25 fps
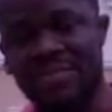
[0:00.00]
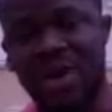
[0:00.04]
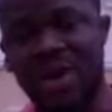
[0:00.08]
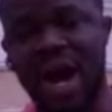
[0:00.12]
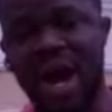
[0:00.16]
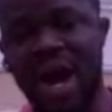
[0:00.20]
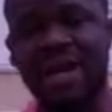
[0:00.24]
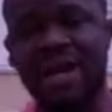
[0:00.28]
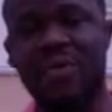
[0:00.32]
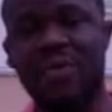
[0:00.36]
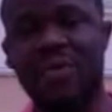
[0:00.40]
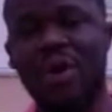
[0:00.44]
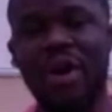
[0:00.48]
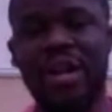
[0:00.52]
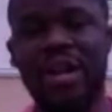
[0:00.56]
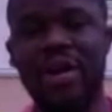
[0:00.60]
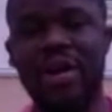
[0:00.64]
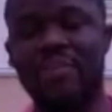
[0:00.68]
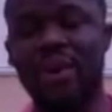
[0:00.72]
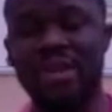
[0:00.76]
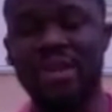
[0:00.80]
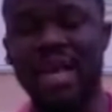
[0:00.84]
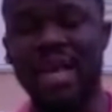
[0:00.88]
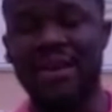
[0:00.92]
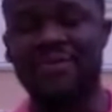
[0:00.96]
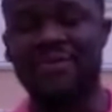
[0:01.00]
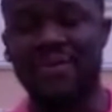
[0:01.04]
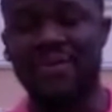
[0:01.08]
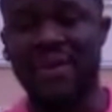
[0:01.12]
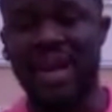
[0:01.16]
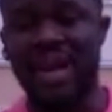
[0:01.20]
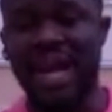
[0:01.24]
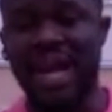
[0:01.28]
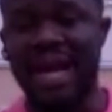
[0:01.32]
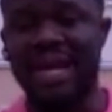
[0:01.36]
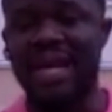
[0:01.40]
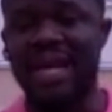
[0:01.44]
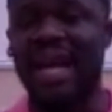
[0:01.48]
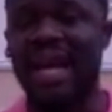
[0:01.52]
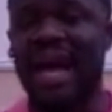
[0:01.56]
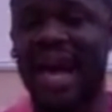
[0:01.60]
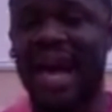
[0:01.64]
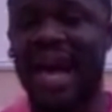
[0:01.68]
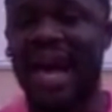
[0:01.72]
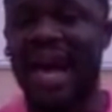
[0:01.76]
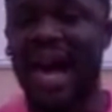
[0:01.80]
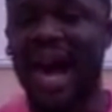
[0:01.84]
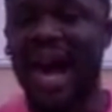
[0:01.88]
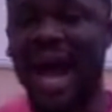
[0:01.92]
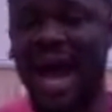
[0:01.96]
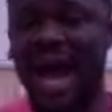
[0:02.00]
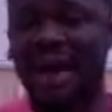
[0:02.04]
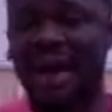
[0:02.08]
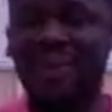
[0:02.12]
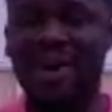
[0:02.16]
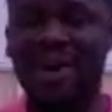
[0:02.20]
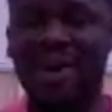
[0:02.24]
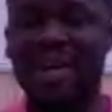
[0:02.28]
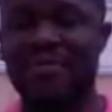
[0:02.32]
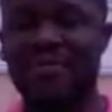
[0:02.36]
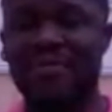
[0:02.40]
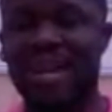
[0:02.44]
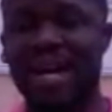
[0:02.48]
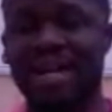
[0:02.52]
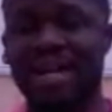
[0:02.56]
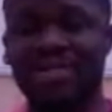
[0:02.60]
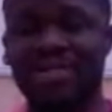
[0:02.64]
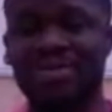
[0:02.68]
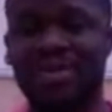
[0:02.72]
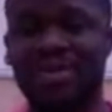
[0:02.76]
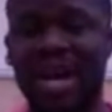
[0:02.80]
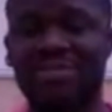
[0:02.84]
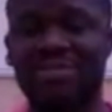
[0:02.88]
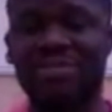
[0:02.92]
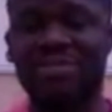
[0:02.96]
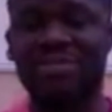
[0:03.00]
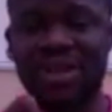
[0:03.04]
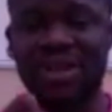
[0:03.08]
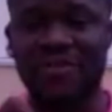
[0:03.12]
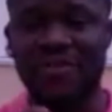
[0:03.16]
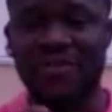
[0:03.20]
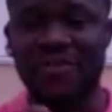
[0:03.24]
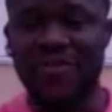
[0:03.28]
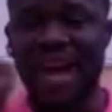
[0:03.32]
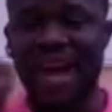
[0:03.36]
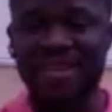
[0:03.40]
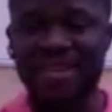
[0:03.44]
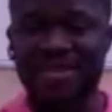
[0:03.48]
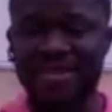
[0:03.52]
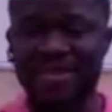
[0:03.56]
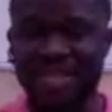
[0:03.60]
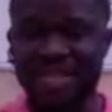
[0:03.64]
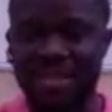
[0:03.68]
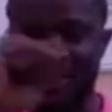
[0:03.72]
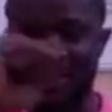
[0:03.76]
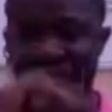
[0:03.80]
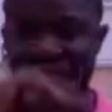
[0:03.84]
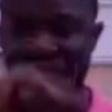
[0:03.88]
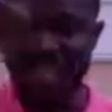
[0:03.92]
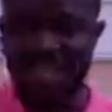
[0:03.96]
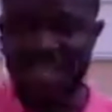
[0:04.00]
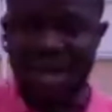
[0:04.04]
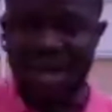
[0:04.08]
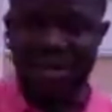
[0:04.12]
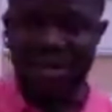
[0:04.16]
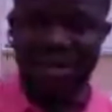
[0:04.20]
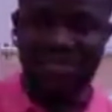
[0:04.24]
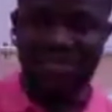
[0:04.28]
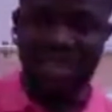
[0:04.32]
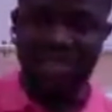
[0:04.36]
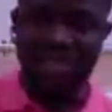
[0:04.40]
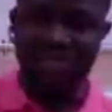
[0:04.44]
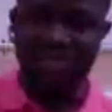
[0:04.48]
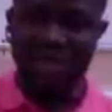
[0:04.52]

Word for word: Buhari won, he bought that flag. I bought a flag too. I took a flag to the event. I was